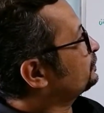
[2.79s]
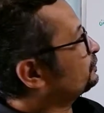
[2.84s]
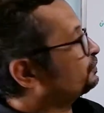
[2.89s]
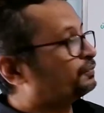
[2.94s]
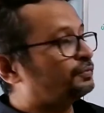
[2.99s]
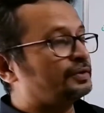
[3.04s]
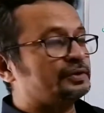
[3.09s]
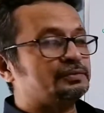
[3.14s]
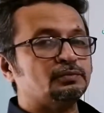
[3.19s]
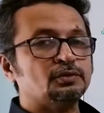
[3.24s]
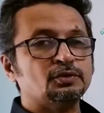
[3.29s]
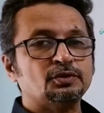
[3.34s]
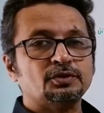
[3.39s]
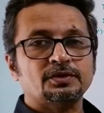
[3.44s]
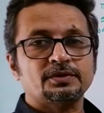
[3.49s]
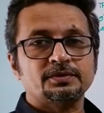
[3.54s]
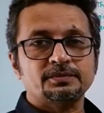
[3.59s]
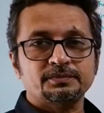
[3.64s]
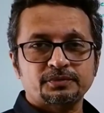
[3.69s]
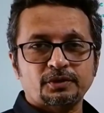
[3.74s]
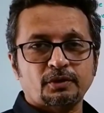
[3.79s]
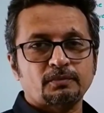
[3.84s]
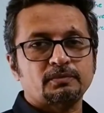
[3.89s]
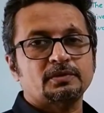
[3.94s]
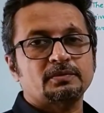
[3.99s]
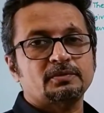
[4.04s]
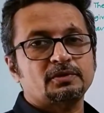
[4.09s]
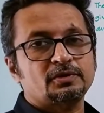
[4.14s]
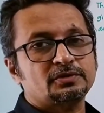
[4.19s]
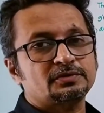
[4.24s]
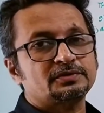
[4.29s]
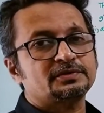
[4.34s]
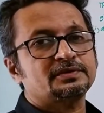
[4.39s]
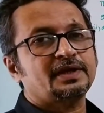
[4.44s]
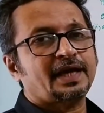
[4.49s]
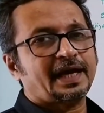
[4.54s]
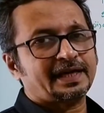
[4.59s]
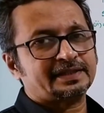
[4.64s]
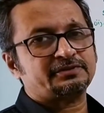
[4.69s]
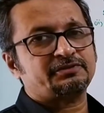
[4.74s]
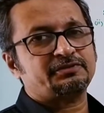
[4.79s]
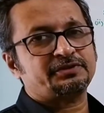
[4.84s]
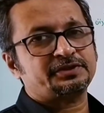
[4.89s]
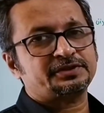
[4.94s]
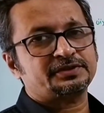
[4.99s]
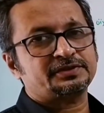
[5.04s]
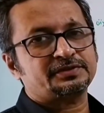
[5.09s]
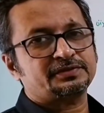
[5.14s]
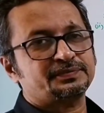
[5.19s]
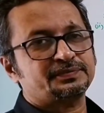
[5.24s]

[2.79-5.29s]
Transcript: one more problem on acceleration.